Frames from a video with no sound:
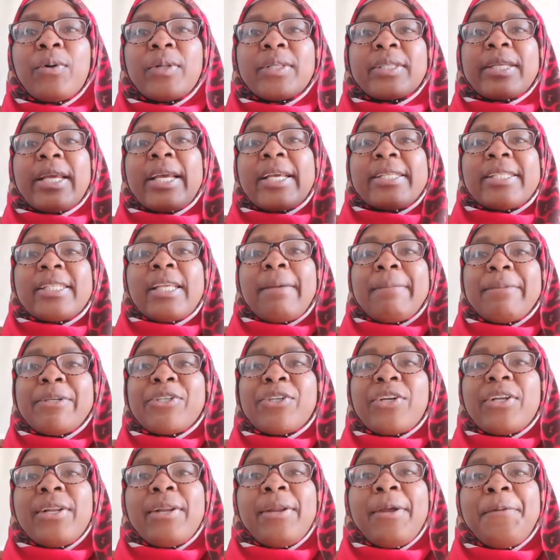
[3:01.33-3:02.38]
called
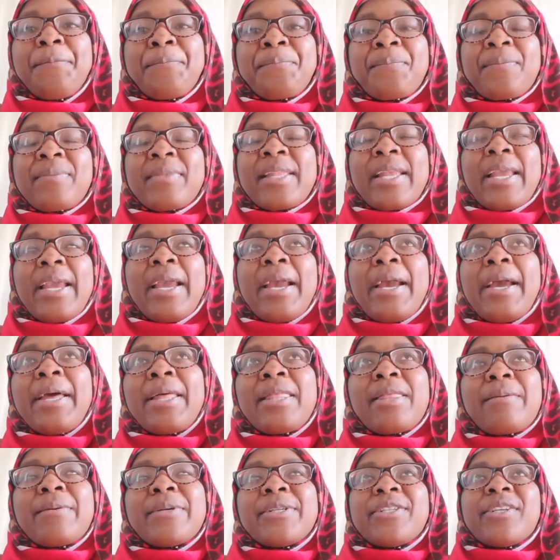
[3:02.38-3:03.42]
exemption.
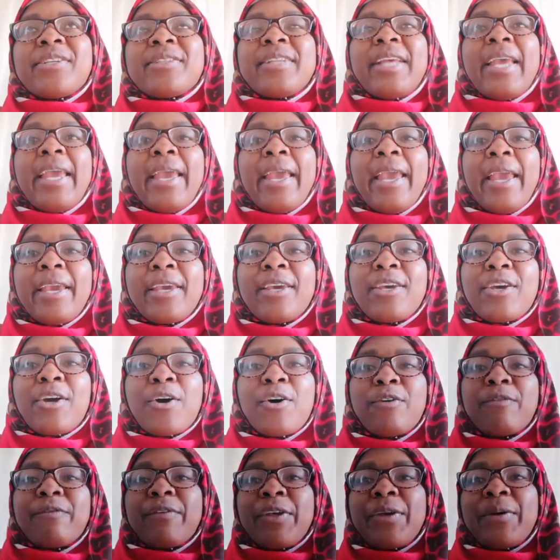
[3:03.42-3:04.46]
It was just hanging
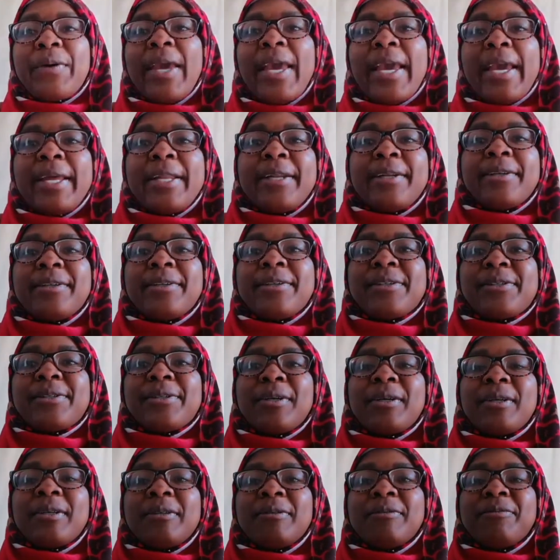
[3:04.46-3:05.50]
over your head.
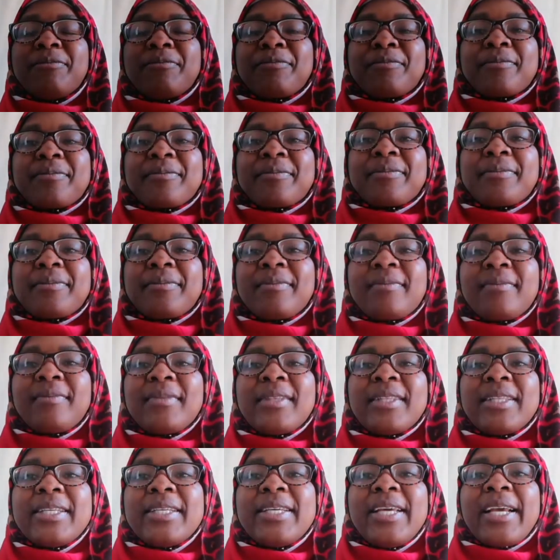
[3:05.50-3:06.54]
So
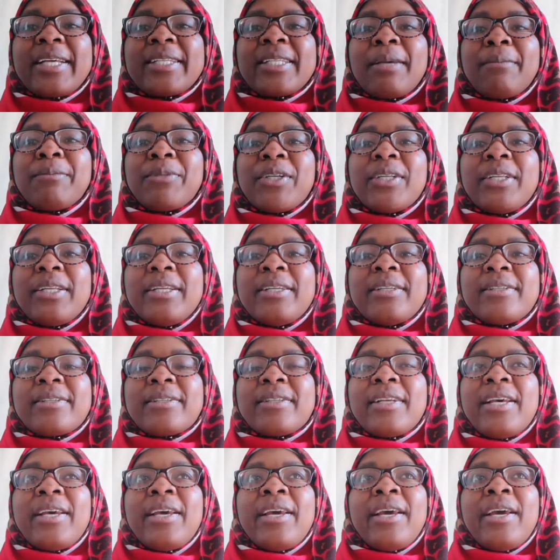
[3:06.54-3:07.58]
exemption is
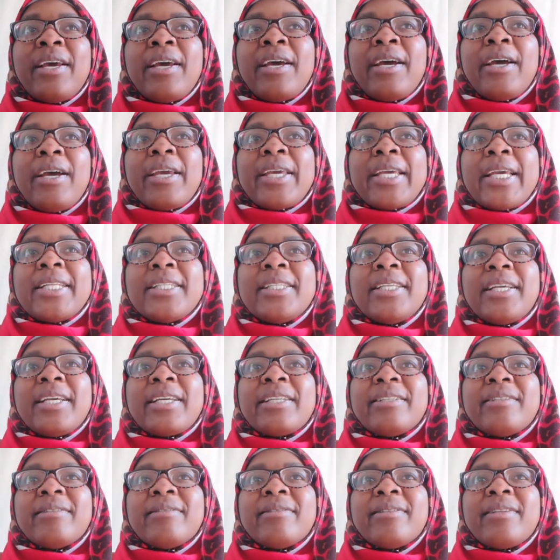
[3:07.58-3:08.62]
getting
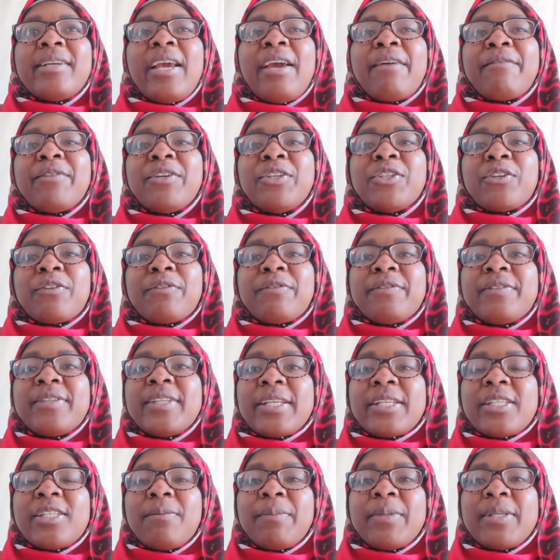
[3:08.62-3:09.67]
an average of
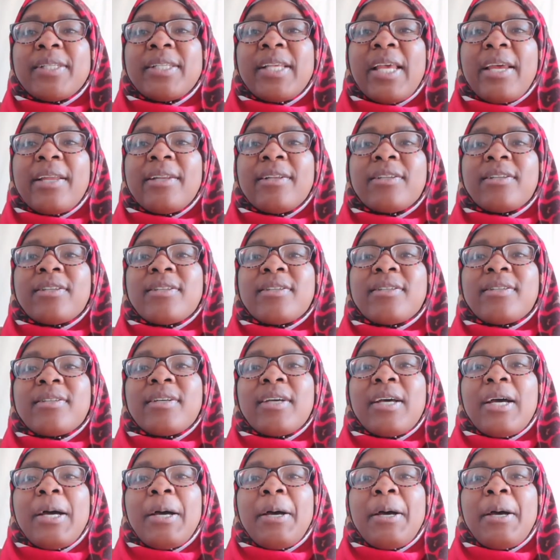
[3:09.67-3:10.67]
60%